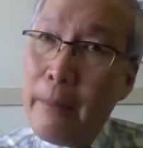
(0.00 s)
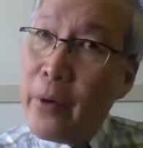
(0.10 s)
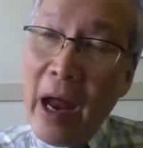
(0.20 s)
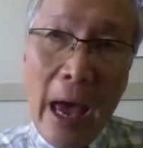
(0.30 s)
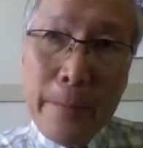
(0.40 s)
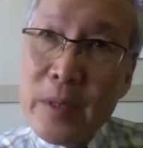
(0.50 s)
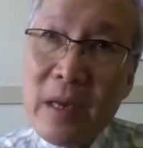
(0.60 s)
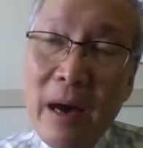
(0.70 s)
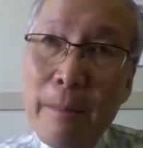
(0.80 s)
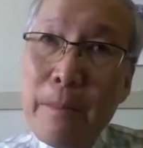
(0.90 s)
Perhaps
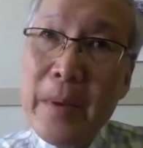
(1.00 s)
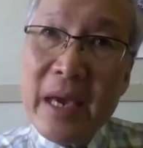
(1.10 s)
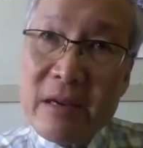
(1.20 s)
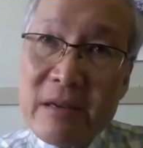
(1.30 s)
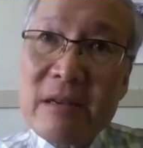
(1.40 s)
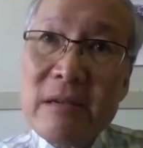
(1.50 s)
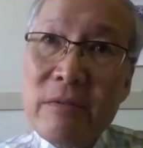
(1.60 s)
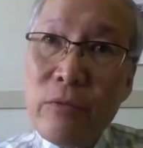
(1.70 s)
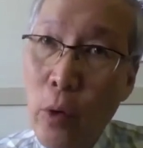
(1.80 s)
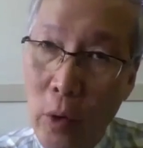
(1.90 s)
a bigger
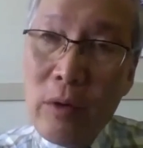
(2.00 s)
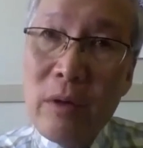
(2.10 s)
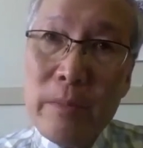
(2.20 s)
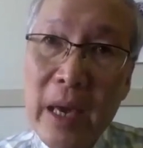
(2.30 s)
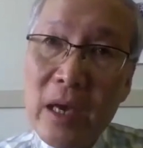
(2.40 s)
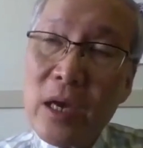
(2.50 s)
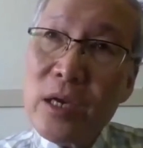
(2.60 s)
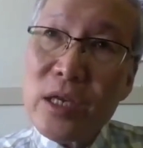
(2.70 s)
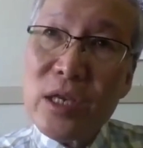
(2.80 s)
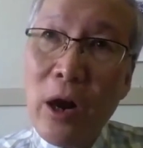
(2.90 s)
role
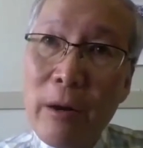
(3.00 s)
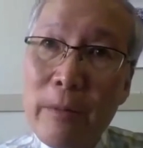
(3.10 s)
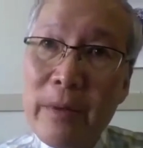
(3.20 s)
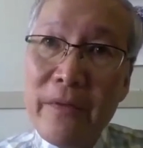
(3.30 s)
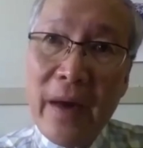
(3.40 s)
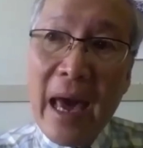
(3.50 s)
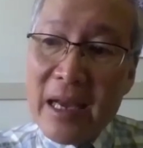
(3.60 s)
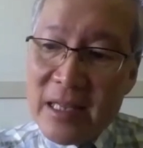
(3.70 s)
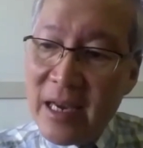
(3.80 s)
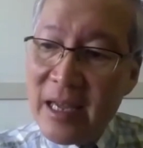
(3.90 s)
because of the fact
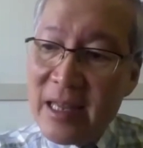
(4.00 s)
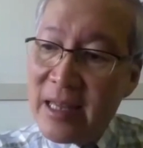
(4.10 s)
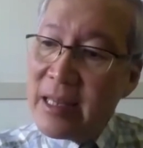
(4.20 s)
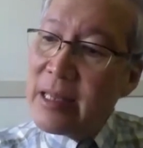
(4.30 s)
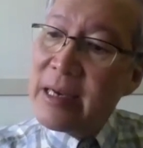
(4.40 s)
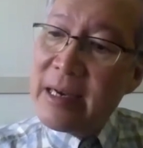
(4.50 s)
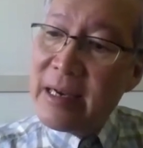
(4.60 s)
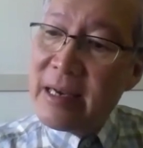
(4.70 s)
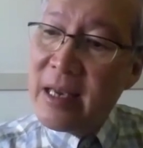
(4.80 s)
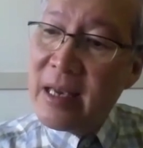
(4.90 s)
that
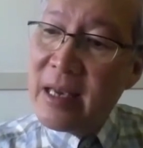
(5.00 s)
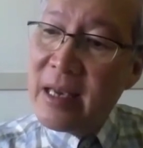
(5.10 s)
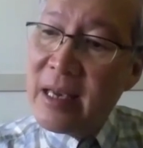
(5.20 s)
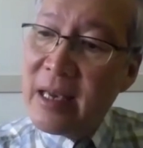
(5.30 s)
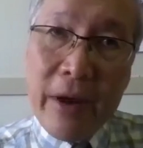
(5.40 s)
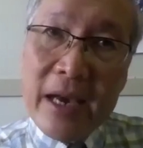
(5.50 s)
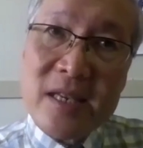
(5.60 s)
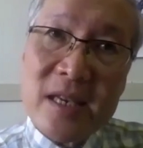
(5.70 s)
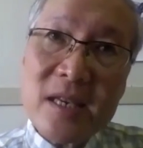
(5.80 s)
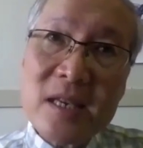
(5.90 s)
the
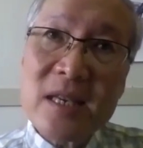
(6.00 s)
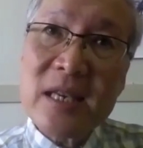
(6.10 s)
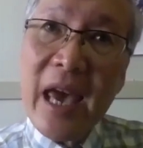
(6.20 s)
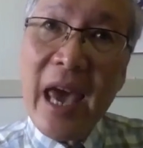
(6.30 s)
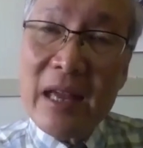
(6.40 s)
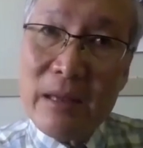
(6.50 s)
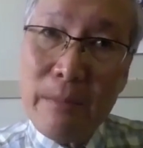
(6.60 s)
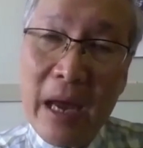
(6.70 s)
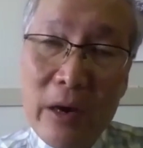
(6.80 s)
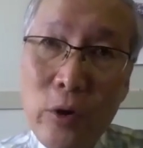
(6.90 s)
seagrasses and
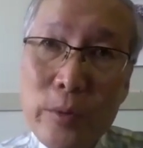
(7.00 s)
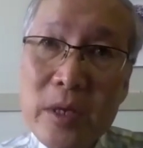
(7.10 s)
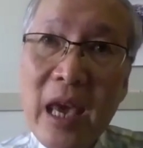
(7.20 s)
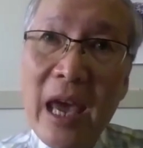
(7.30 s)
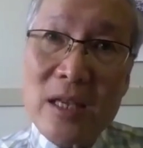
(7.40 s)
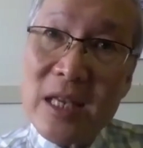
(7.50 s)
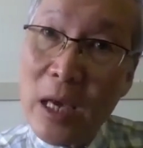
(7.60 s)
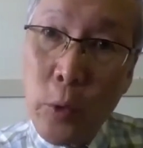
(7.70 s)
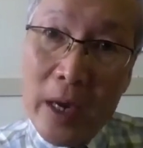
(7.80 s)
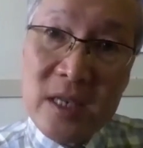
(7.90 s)
mangroves can
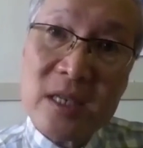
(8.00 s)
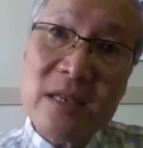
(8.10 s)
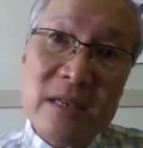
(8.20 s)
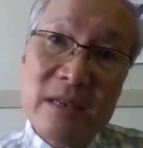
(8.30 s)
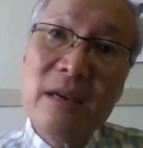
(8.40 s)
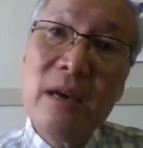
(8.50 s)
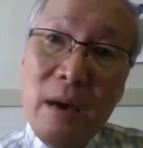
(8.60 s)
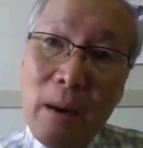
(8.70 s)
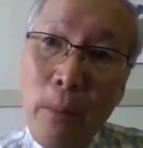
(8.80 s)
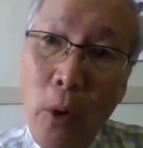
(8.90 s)
sequester
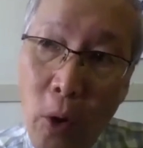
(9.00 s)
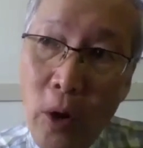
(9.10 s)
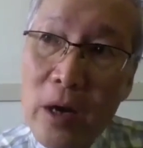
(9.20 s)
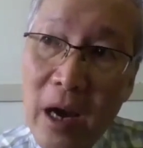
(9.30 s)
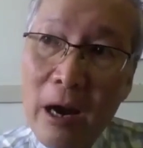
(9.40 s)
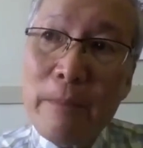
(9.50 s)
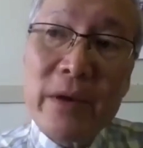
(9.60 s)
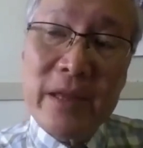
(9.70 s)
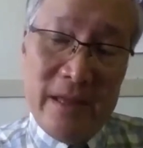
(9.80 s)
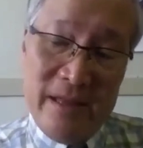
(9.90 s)
more
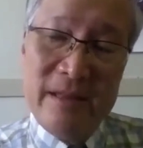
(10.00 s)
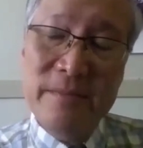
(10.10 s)
carbon